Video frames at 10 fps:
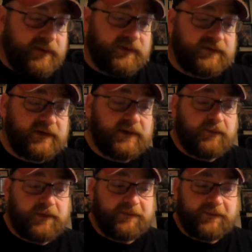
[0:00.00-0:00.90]
Mary Jane
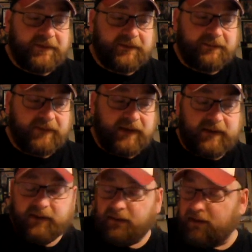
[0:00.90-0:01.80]
Award for this week,
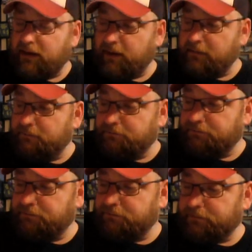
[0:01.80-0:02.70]

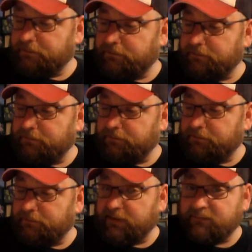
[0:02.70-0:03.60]
because
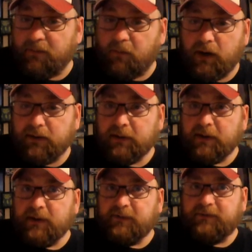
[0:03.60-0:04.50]
Amanda Waller,
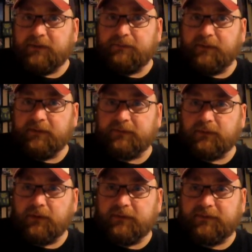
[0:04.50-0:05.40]
she
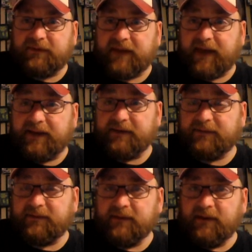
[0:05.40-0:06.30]
puts Lord
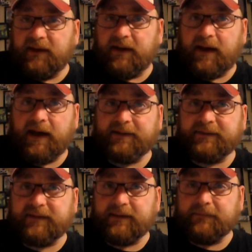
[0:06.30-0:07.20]
Satanus on
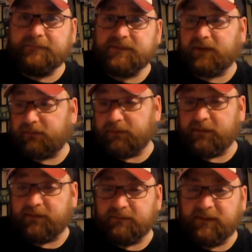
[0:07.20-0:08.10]
the team just for
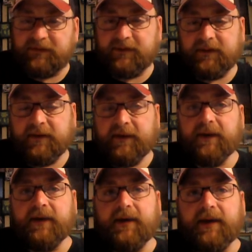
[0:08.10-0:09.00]
this mission,
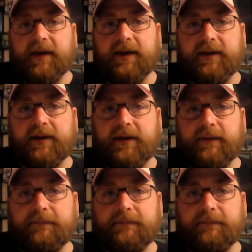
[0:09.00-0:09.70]
and